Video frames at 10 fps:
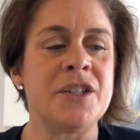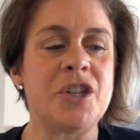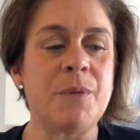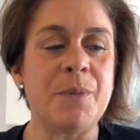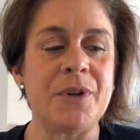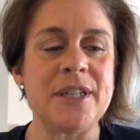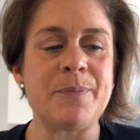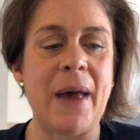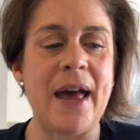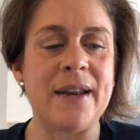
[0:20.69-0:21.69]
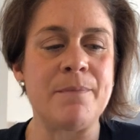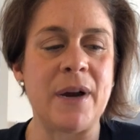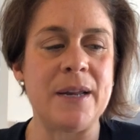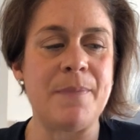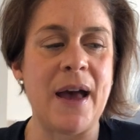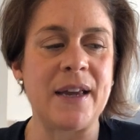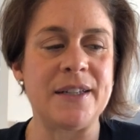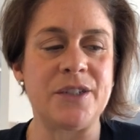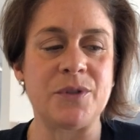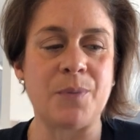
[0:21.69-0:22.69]
Jimmy put his pen and money back
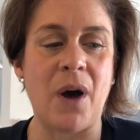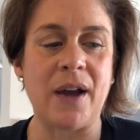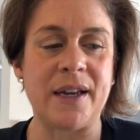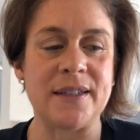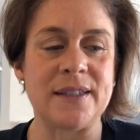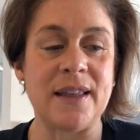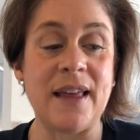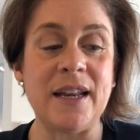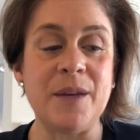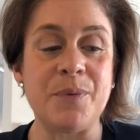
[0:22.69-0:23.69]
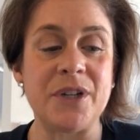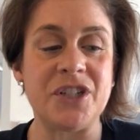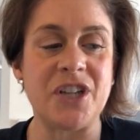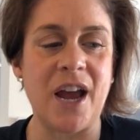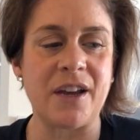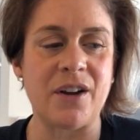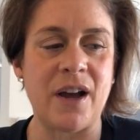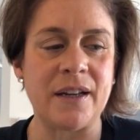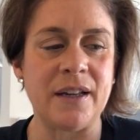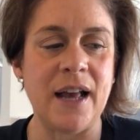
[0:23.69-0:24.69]
into his pockets. Then he put his jacket on.